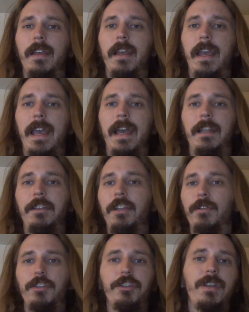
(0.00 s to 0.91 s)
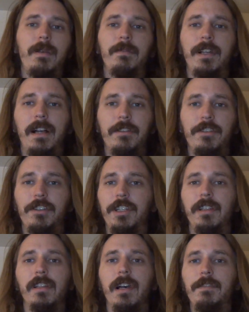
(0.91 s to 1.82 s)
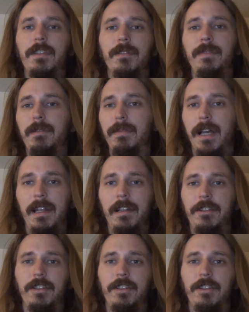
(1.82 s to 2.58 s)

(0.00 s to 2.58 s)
And, you know, she'll come around. She loves to be petted.